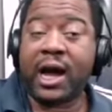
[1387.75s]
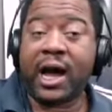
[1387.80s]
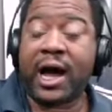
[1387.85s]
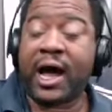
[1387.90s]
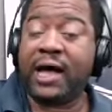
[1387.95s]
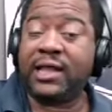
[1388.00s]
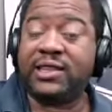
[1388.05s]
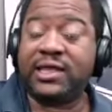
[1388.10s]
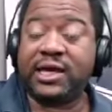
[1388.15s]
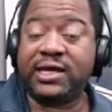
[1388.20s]

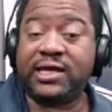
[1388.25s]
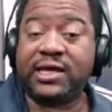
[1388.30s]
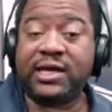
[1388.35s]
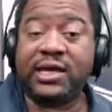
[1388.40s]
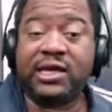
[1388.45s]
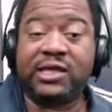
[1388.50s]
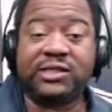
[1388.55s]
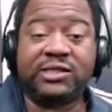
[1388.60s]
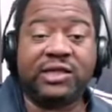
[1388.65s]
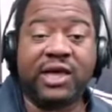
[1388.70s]
I think that
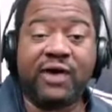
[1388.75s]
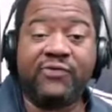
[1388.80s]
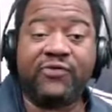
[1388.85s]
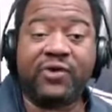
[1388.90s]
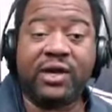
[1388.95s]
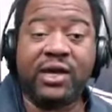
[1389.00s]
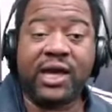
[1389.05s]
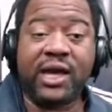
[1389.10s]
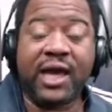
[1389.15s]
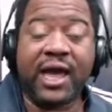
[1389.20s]
he's
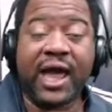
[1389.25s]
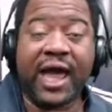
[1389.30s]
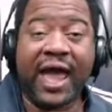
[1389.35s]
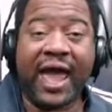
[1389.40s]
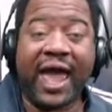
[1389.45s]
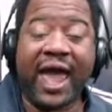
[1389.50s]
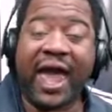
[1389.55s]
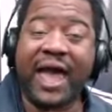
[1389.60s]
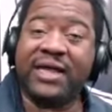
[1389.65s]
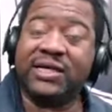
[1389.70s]
definitely
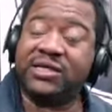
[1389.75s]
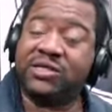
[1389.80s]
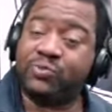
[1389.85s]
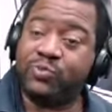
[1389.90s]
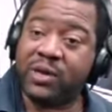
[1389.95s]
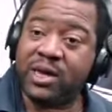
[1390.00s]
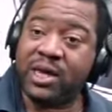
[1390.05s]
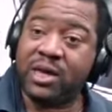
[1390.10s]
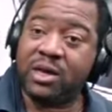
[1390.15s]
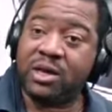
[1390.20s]
at his
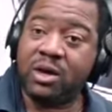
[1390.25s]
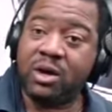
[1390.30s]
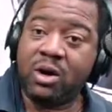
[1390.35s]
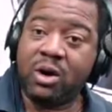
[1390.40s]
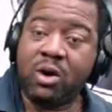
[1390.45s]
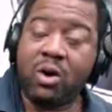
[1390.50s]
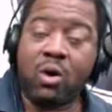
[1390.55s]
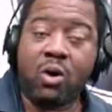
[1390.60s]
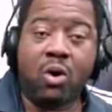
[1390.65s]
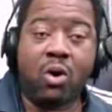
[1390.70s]
peak,
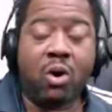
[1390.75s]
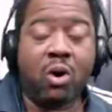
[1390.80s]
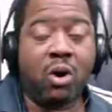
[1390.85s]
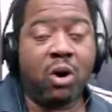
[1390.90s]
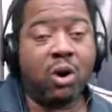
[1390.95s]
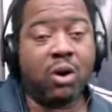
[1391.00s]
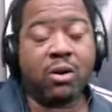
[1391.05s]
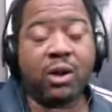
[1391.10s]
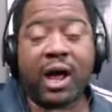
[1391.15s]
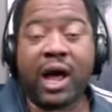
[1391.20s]

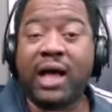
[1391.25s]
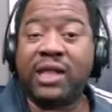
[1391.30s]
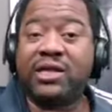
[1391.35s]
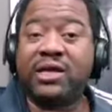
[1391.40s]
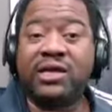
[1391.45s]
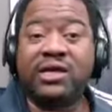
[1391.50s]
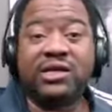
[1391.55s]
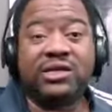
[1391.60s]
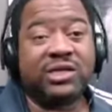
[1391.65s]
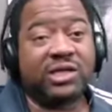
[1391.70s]
or I
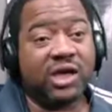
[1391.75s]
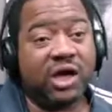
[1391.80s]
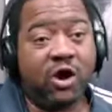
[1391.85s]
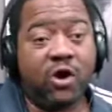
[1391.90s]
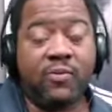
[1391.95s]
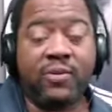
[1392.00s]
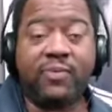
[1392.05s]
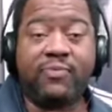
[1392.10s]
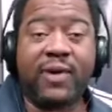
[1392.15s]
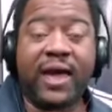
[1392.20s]
think he's a
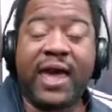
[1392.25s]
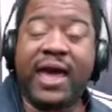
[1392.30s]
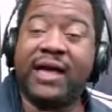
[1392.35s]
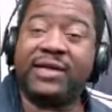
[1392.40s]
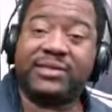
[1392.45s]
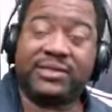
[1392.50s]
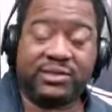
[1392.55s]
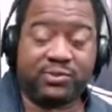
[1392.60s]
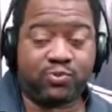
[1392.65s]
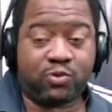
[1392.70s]
little bit
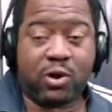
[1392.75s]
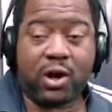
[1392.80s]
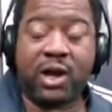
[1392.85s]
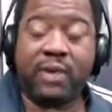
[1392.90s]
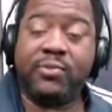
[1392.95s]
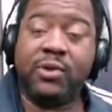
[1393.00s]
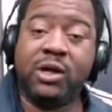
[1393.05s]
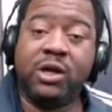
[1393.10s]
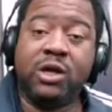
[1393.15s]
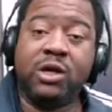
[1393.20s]
past his prime.
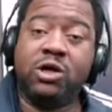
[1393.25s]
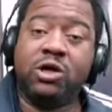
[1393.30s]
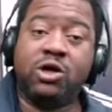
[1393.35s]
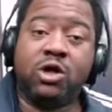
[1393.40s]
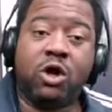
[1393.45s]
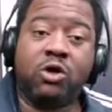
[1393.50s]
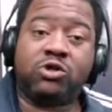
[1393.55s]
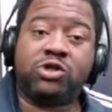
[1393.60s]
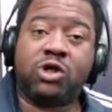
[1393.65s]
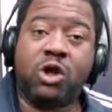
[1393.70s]
You
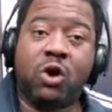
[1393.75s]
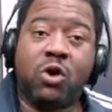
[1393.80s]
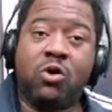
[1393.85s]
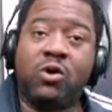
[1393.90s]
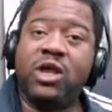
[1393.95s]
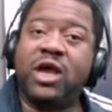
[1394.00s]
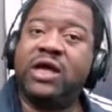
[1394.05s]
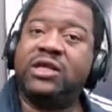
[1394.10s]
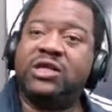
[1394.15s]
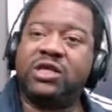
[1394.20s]
know, so
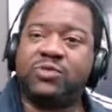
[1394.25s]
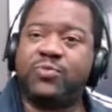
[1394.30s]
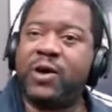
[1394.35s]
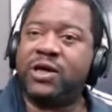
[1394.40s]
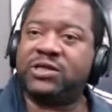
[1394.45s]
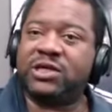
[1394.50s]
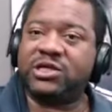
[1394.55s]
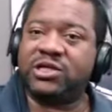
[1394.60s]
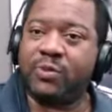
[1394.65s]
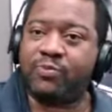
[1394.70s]
yeah,
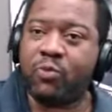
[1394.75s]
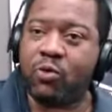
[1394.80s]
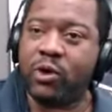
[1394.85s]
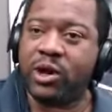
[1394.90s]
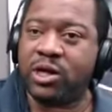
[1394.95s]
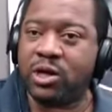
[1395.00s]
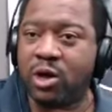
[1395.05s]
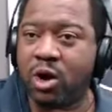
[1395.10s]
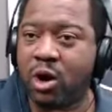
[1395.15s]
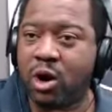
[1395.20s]
especially as a
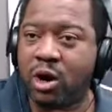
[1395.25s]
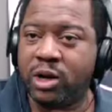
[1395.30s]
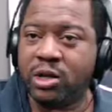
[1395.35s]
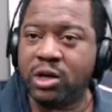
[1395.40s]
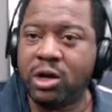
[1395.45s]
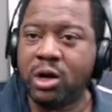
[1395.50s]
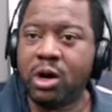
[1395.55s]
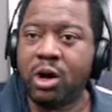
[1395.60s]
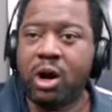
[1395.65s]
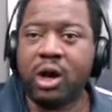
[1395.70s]
point guard
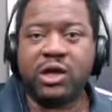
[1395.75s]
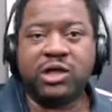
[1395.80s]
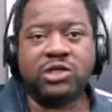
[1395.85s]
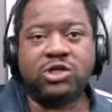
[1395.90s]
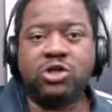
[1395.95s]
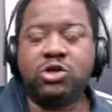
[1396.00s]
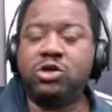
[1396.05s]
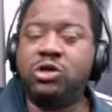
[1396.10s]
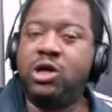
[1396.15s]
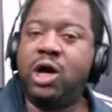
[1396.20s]
these
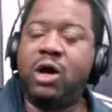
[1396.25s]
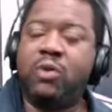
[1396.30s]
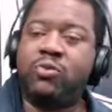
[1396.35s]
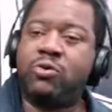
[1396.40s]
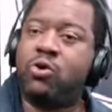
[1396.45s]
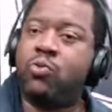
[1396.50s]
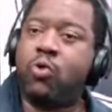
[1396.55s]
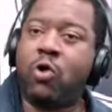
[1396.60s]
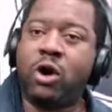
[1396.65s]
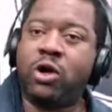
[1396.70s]
young
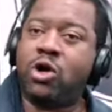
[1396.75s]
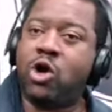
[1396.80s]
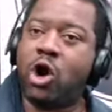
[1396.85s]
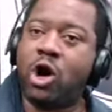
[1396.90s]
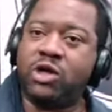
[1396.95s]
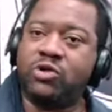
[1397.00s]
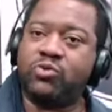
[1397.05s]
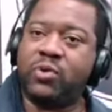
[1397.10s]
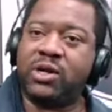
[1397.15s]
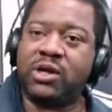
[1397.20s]
point
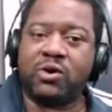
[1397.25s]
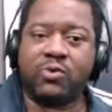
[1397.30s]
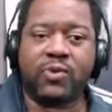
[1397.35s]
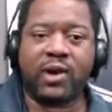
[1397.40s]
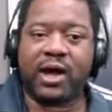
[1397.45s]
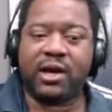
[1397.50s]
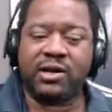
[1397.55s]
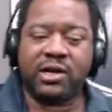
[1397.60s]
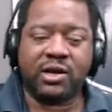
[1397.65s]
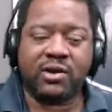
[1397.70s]
guards running
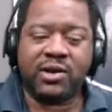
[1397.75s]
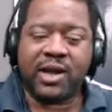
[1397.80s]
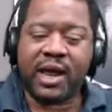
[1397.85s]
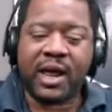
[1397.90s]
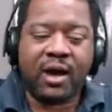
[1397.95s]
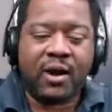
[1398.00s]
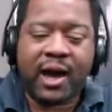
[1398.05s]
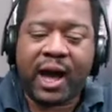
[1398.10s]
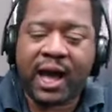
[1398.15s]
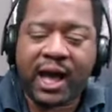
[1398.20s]
around there
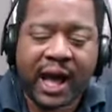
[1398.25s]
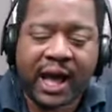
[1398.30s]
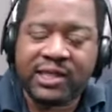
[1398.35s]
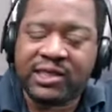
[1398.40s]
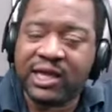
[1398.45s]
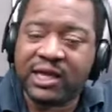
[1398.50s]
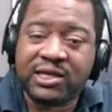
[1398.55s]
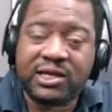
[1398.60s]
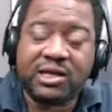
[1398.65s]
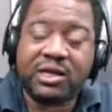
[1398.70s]
now. I, I,
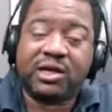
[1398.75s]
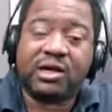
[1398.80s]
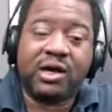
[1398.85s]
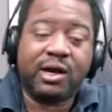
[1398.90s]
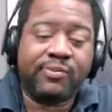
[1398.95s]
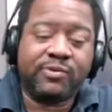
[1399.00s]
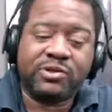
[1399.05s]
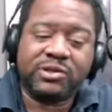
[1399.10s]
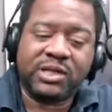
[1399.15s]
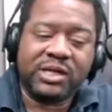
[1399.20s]
think the
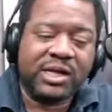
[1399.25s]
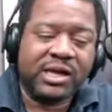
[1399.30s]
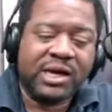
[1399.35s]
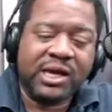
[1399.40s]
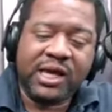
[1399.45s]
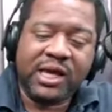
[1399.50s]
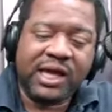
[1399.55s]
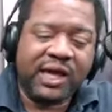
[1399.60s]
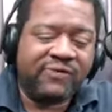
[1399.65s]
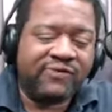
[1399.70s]
Clippers,
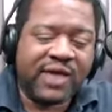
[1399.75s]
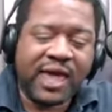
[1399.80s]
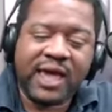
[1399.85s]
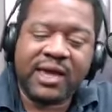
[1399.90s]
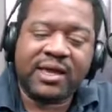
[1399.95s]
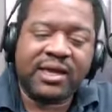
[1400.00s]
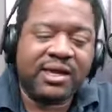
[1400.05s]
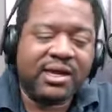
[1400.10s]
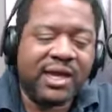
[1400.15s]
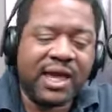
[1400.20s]
if they
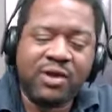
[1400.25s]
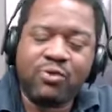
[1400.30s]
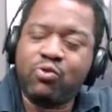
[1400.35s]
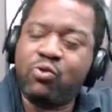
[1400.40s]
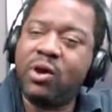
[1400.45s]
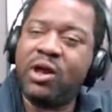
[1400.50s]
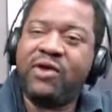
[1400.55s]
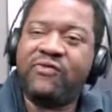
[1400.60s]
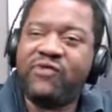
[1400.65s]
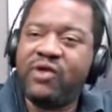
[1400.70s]
can get
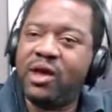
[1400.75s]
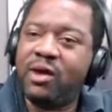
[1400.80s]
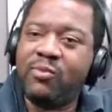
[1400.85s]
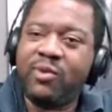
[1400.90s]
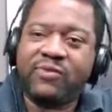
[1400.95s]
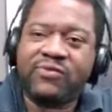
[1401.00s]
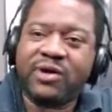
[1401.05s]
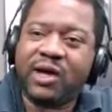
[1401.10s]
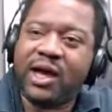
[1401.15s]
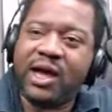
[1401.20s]
rid of him,
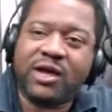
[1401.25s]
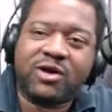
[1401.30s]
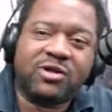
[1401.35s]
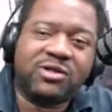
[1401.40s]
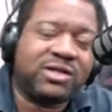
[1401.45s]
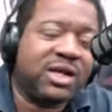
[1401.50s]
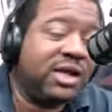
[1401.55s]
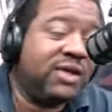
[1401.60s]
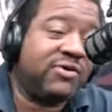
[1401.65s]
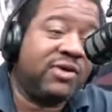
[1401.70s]
if the
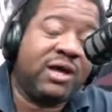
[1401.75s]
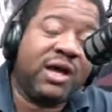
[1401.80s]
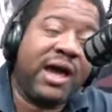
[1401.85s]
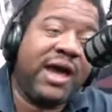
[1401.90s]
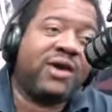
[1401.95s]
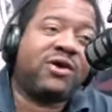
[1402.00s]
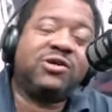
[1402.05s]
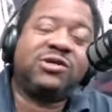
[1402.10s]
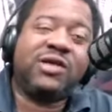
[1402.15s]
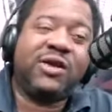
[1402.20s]
Lakers, if the
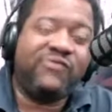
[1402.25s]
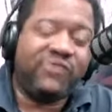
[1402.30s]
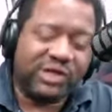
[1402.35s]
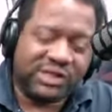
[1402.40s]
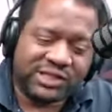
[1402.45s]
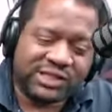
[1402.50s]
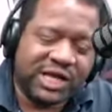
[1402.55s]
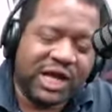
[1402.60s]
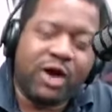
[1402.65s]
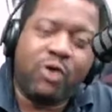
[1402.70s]
Lakers, if you
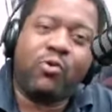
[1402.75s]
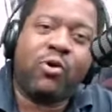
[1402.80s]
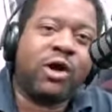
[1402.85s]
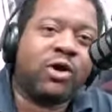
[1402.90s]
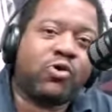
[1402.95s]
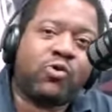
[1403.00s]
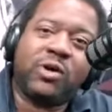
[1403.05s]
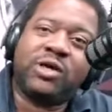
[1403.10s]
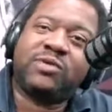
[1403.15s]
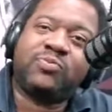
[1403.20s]
still
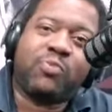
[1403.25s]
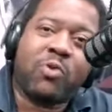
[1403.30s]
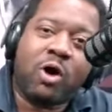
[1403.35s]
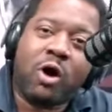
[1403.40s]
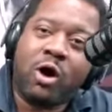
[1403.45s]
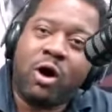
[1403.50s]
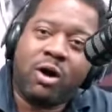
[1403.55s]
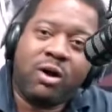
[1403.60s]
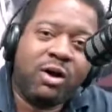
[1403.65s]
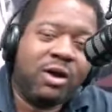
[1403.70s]
want Chris
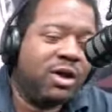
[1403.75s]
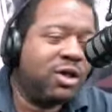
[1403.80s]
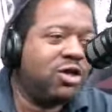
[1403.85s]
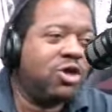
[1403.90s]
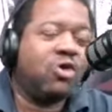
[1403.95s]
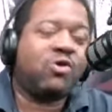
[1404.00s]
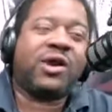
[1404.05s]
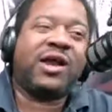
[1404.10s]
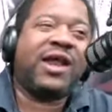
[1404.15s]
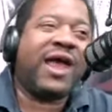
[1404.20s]
Paul,
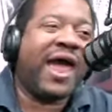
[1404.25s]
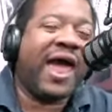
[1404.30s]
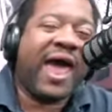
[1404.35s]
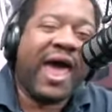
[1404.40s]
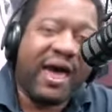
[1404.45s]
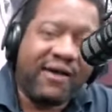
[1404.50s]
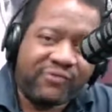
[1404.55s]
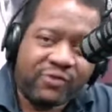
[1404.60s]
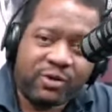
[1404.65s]
you can have him.